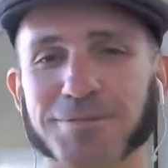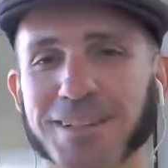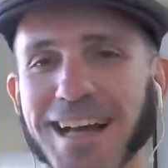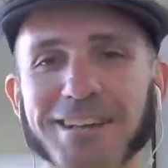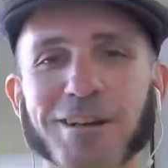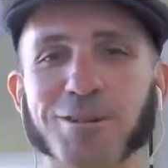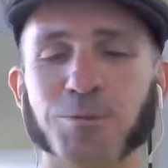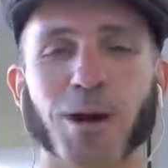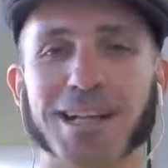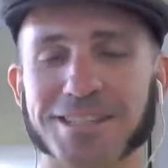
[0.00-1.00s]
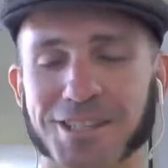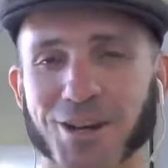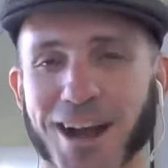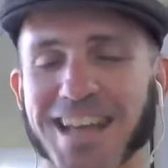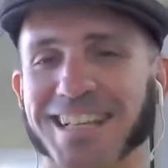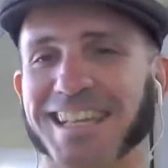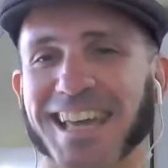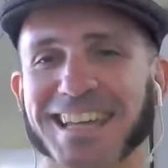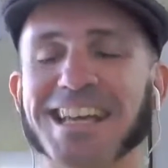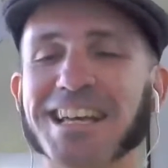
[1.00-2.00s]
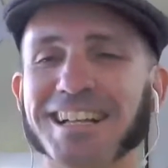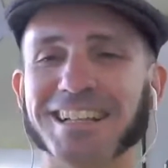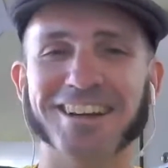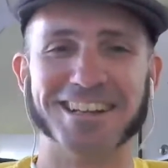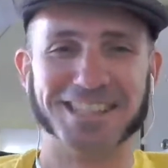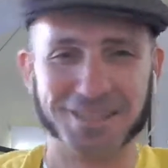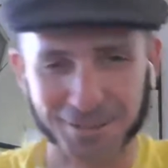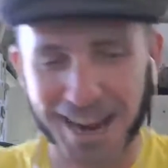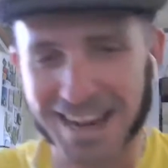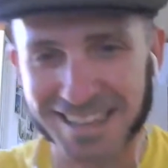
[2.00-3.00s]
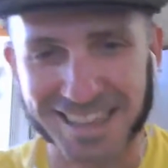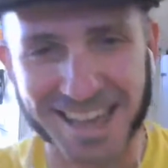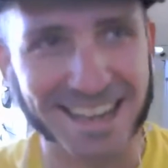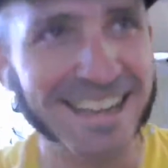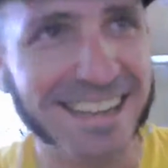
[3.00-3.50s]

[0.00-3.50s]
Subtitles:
God knows what to try to get clearance for anything.